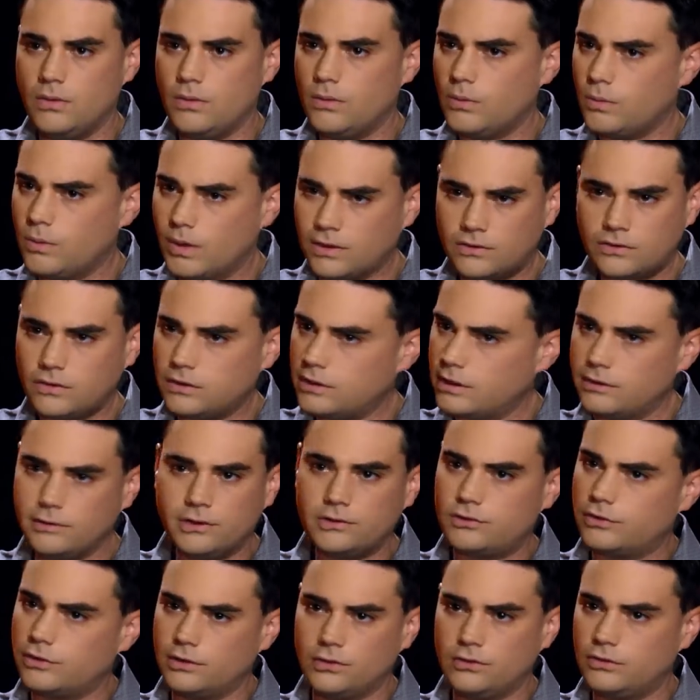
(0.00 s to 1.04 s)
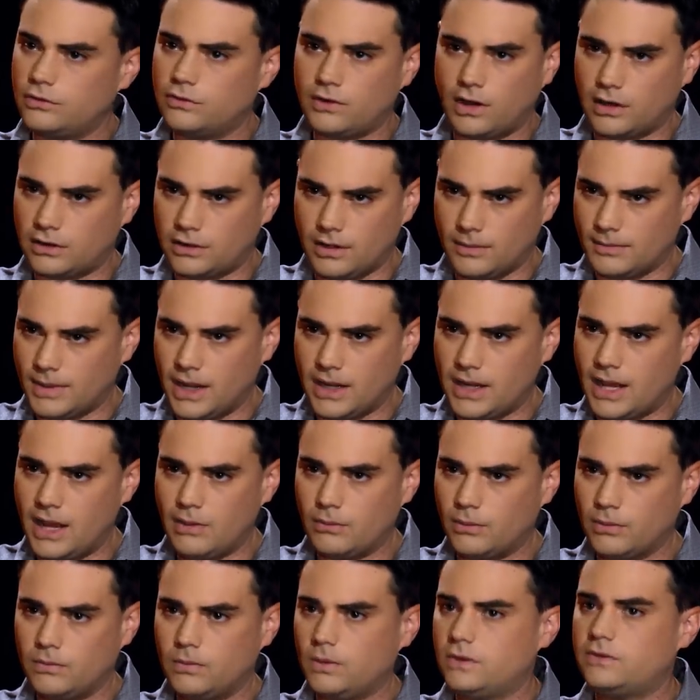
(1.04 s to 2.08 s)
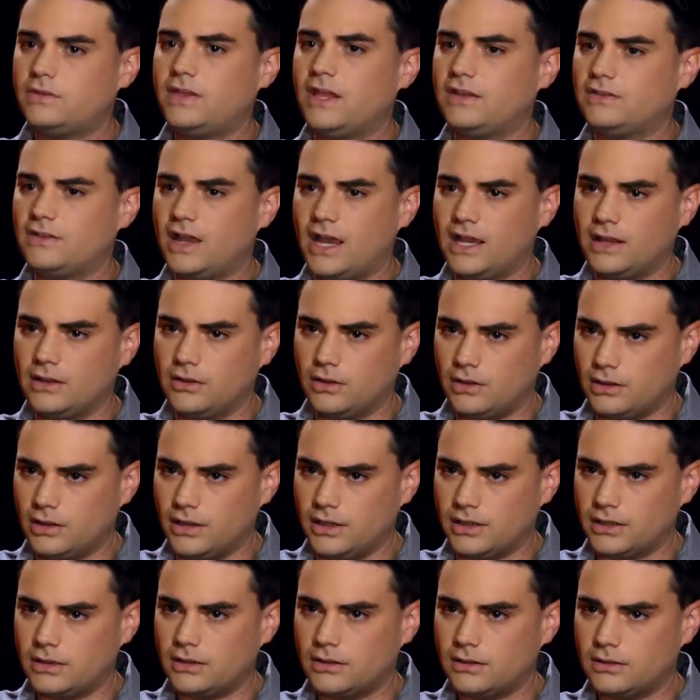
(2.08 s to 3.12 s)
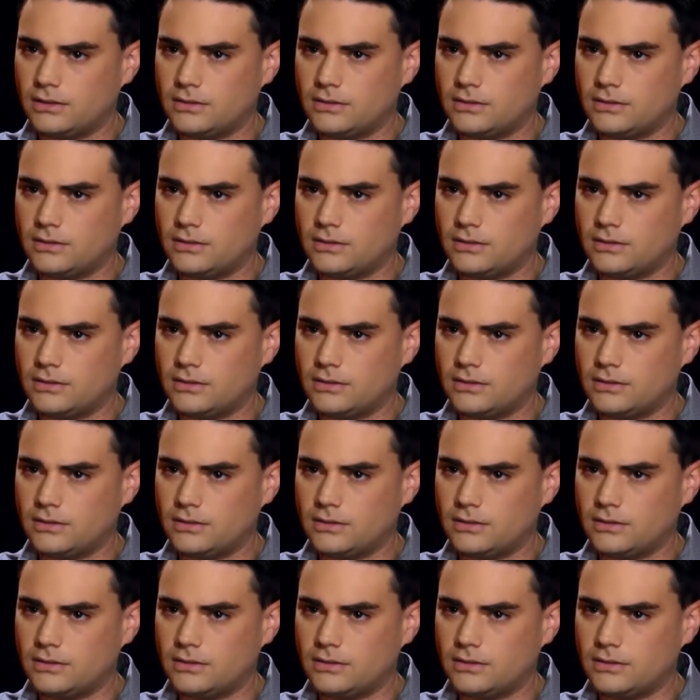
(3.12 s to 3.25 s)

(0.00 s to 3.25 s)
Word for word: What's the literature you start them on? How, what's that diet look like?